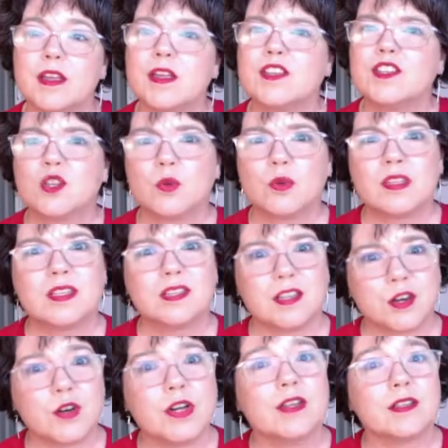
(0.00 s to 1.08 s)
So a
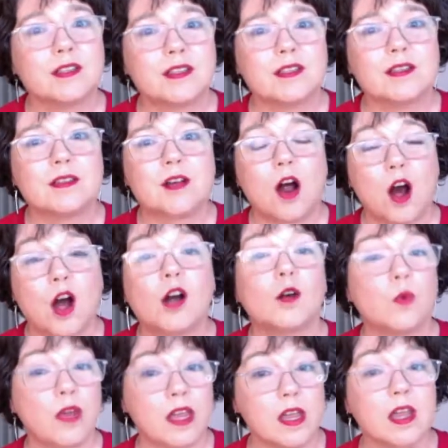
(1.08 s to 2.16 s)
serious, hard
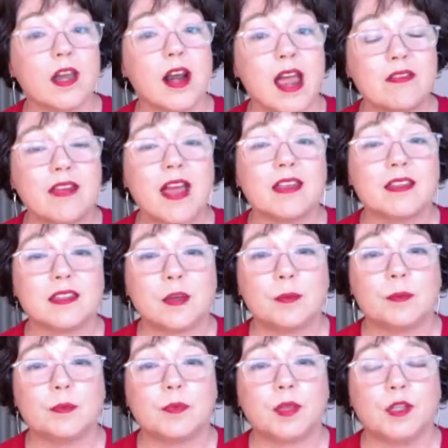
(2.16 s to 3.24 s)
week, and I've had
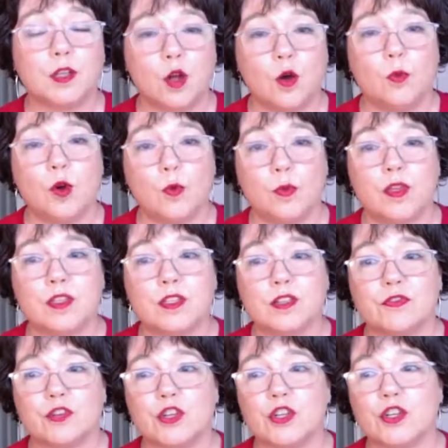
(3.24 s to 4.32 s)
some low moments
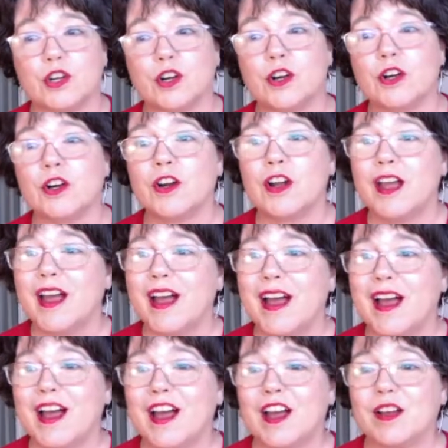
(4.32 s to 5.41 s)
for sure.
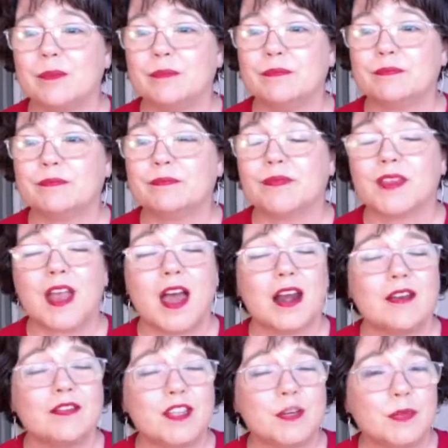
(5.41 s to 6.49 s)
And
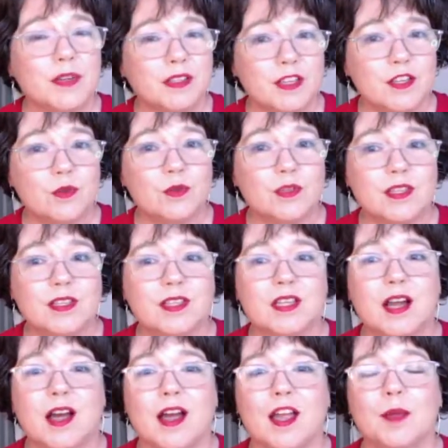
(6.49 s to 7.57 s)
I've typically used this
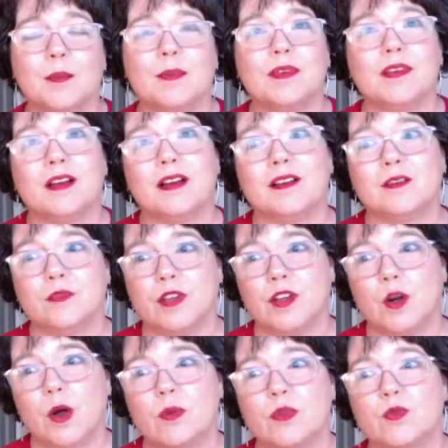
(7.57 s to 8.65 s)
time, you
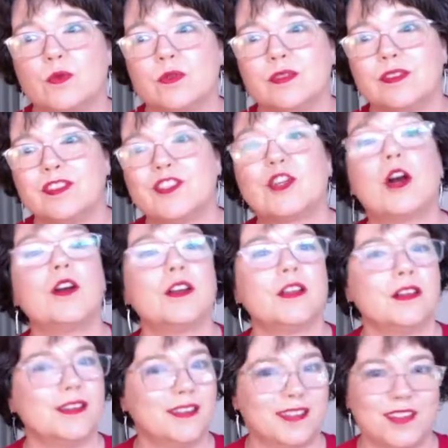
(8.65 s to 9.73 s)
know,
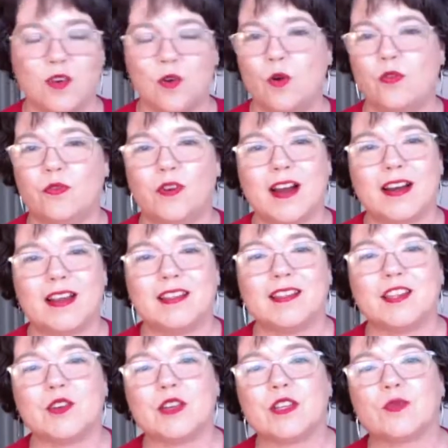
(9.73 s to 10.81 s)
started the whole Friday
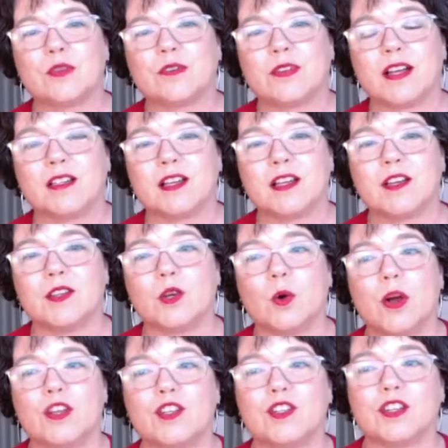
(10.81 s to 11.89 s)
series reflecting on the
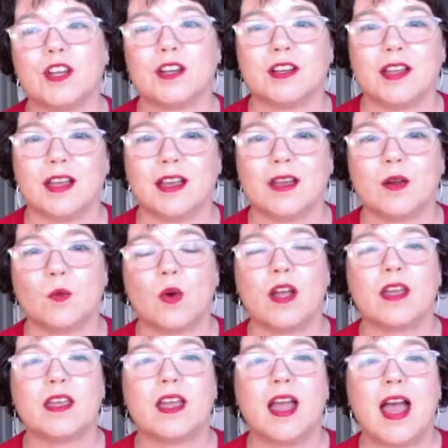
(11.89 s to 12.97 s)
question, like,
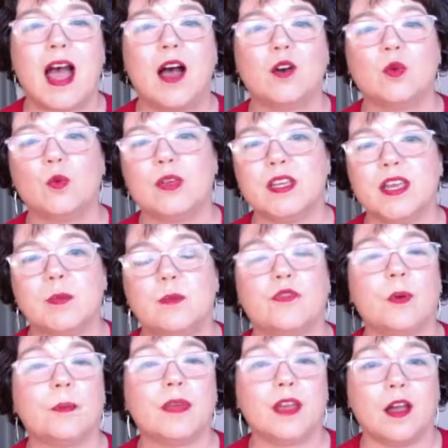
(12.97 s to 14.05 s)
how do we keep
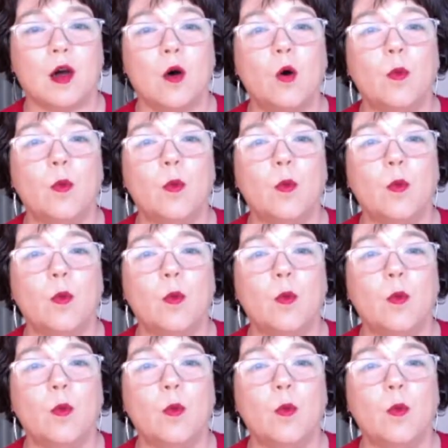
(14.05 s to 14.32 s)
from being